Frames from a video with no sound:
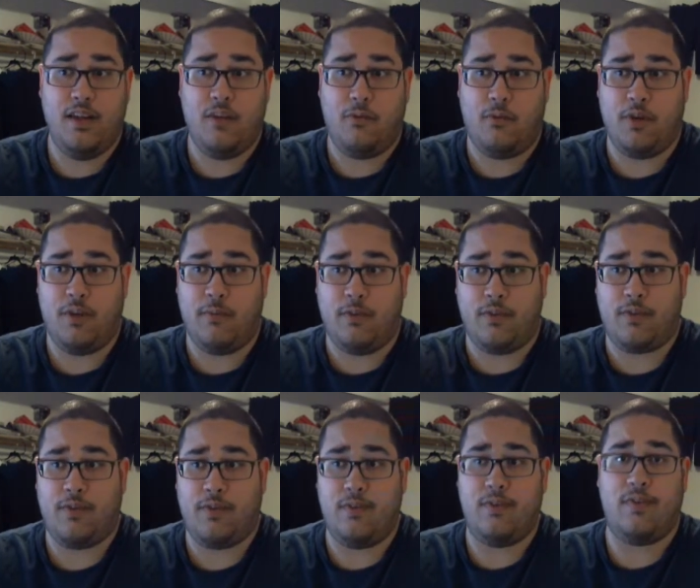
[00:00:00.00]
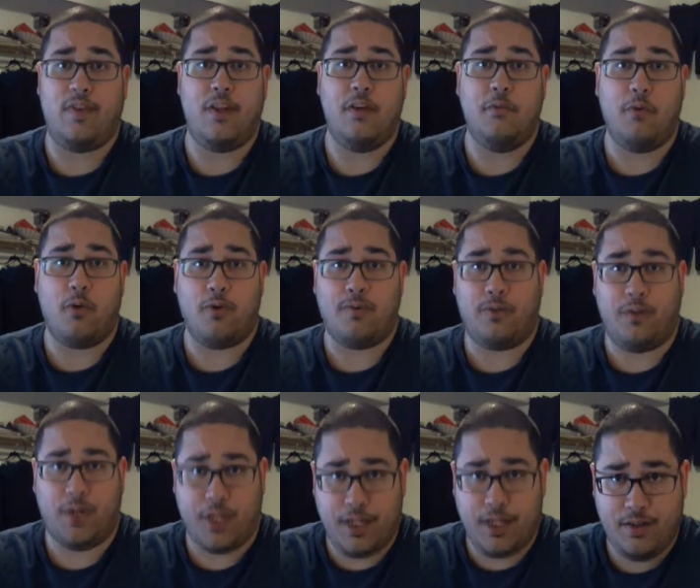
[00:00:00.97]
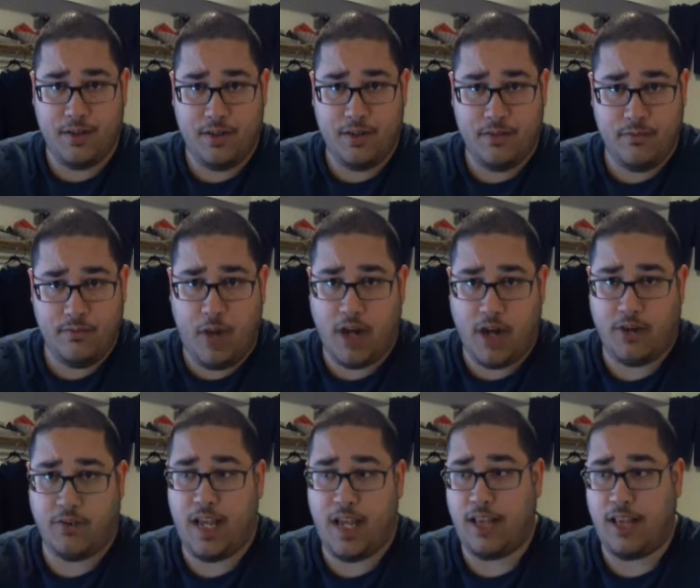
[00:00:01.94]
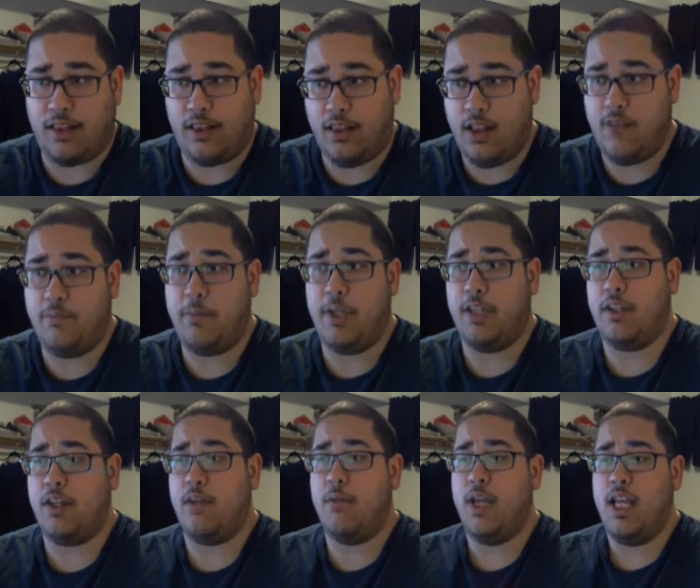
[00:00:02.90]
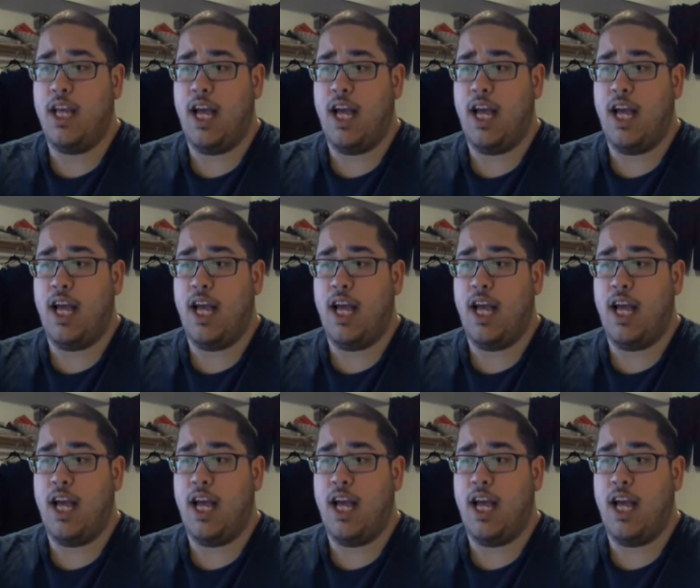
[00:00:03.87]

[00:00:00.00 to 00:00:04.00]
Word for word: one of the most xenomorph looking models. I love building them.